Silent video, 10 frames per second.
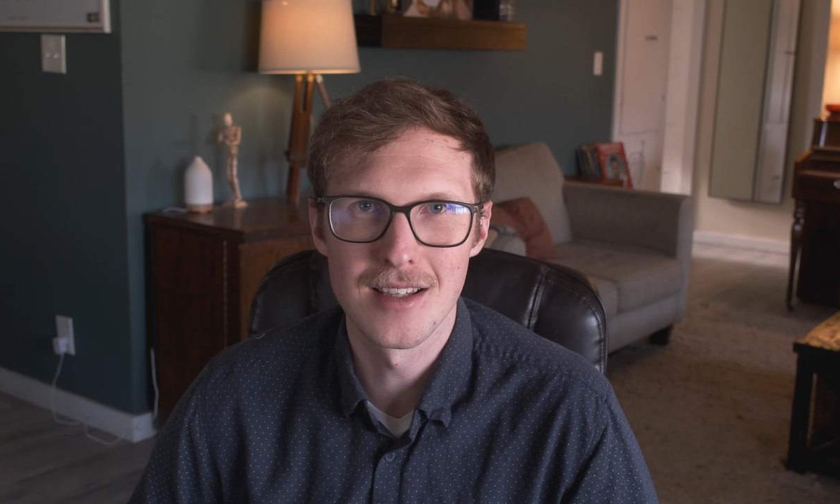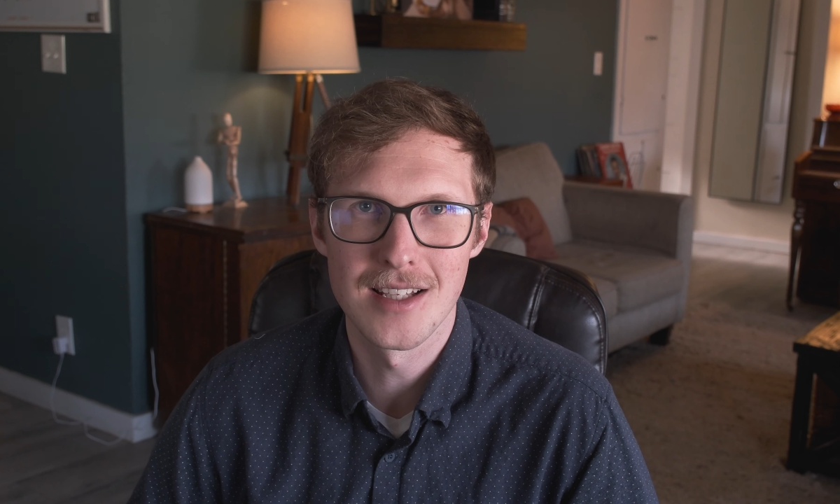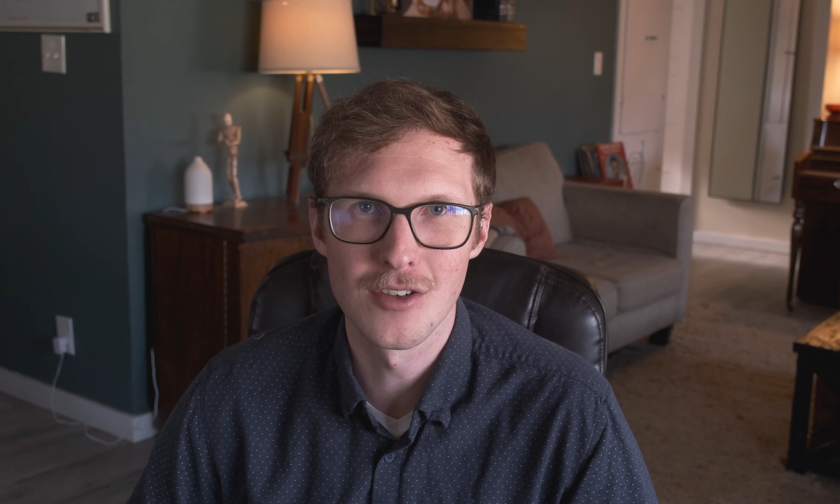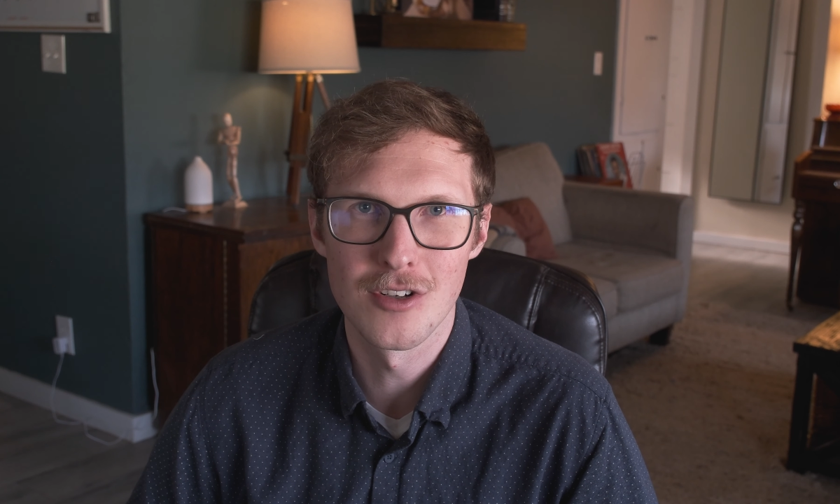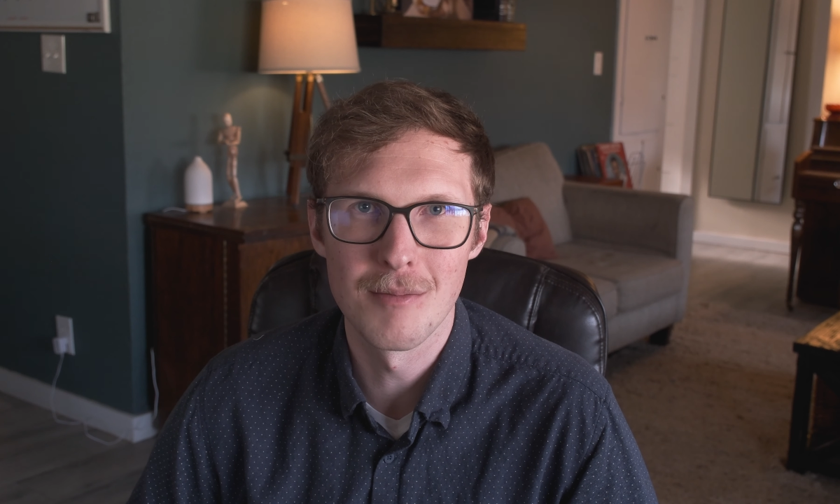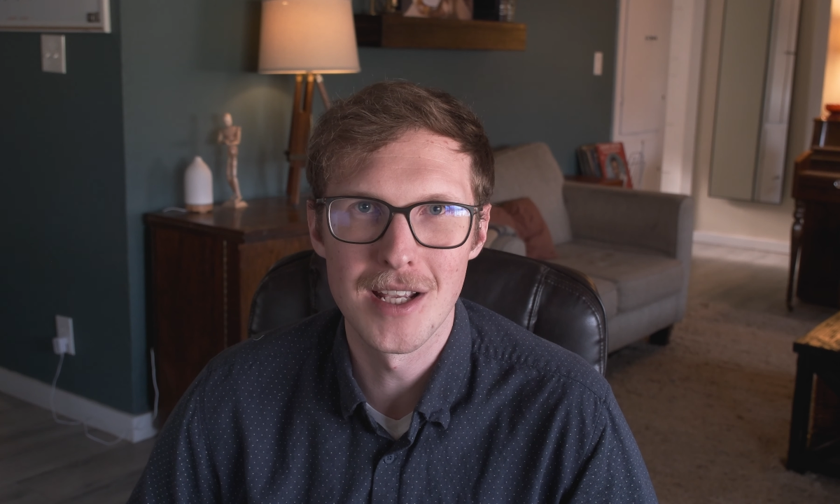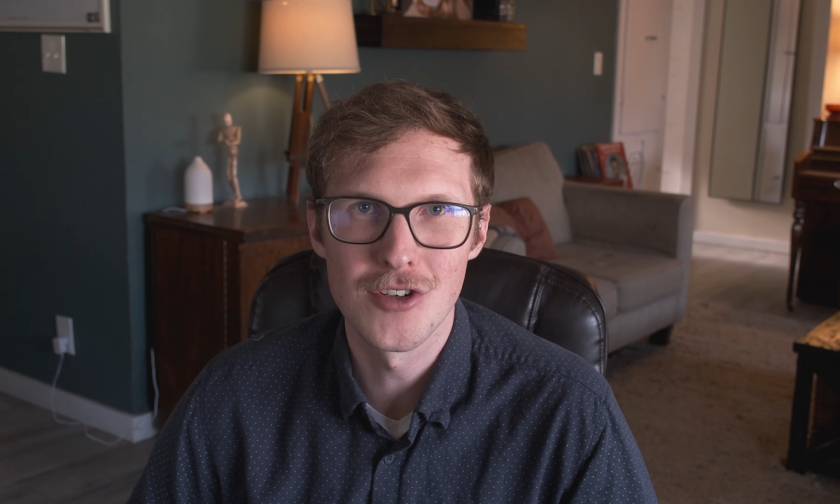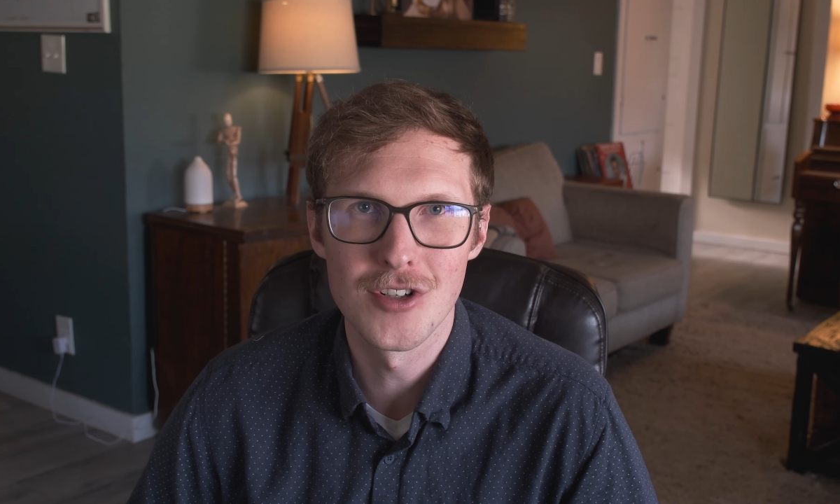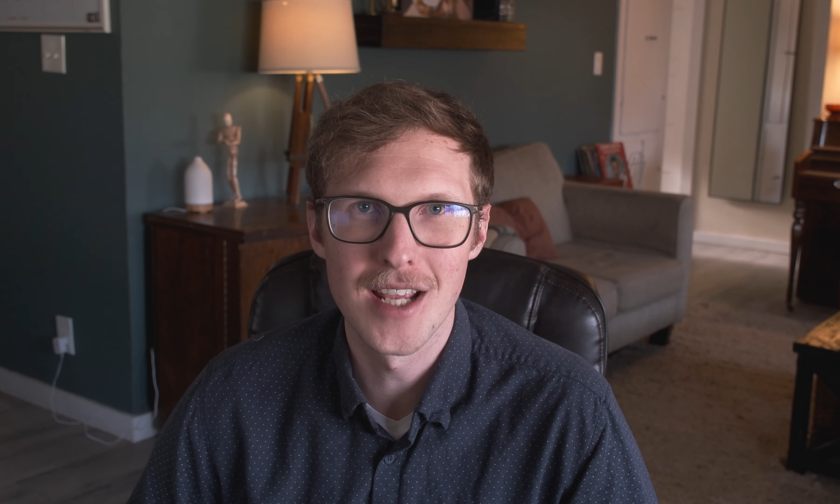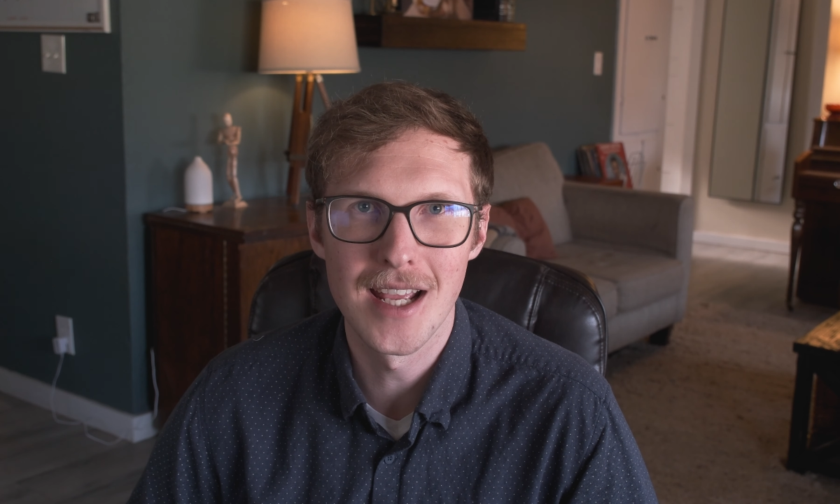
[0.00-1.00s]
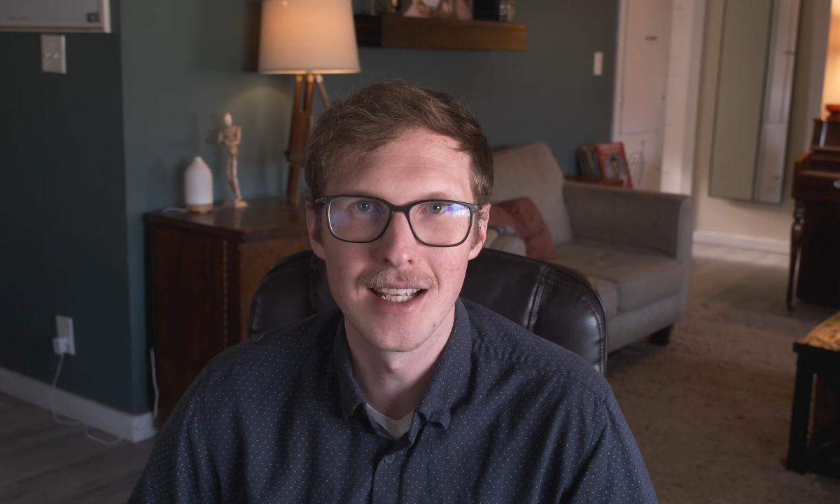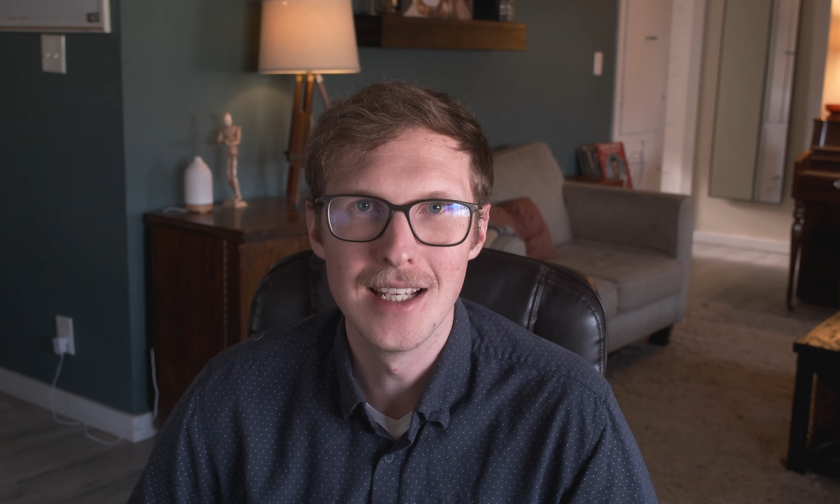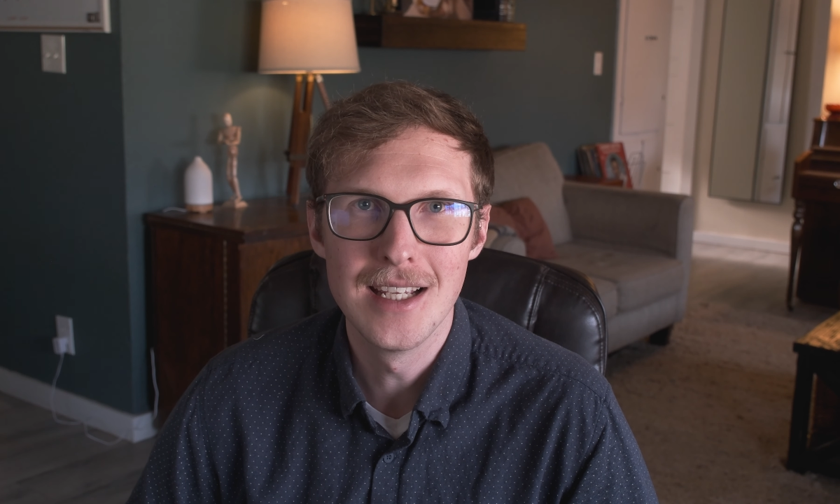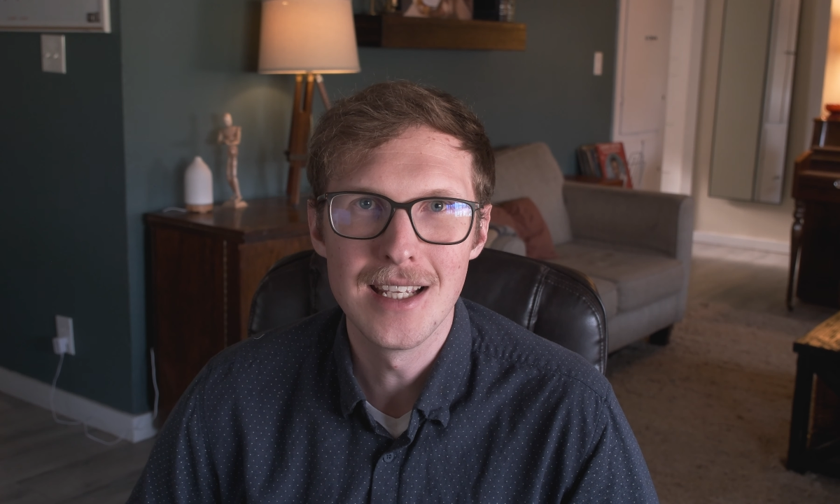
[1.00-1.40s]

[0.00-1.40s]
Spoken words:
that's going to make your day